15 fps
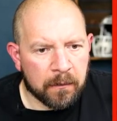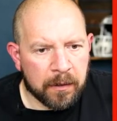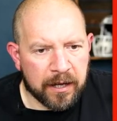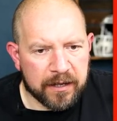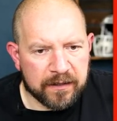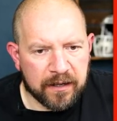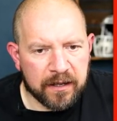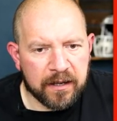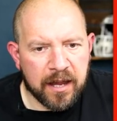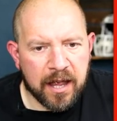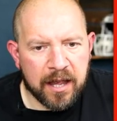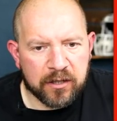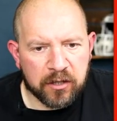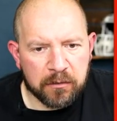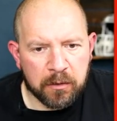Peter saying,
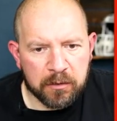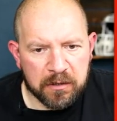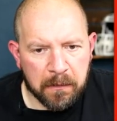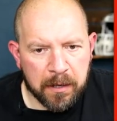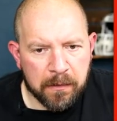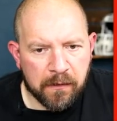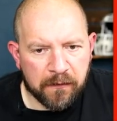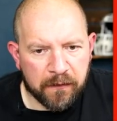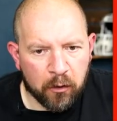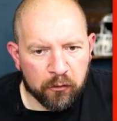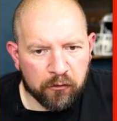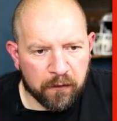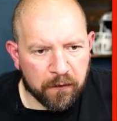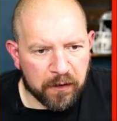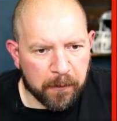yeah, I assumed it was a minimum of one
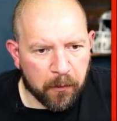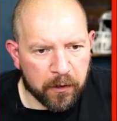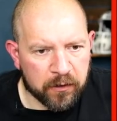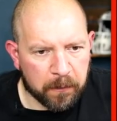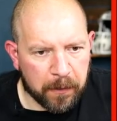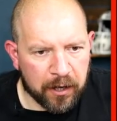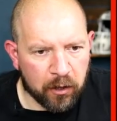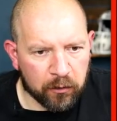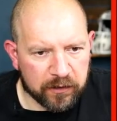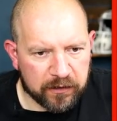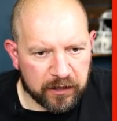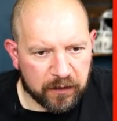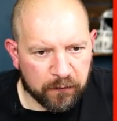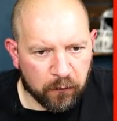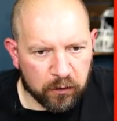hundred fifty points to paint all
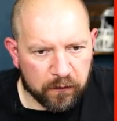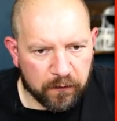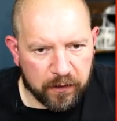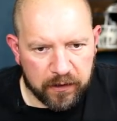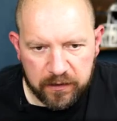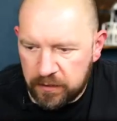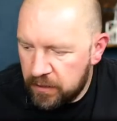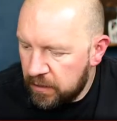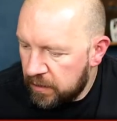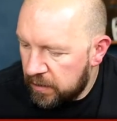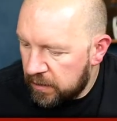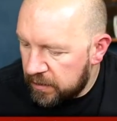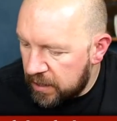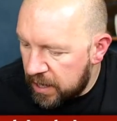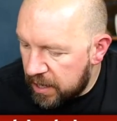six Forge Fathers.
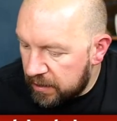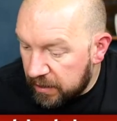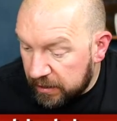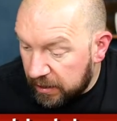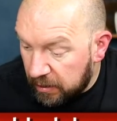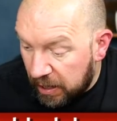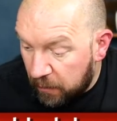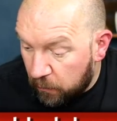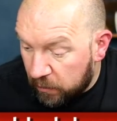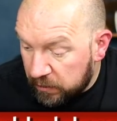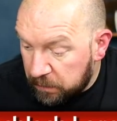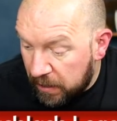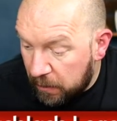Yeah, it, it was.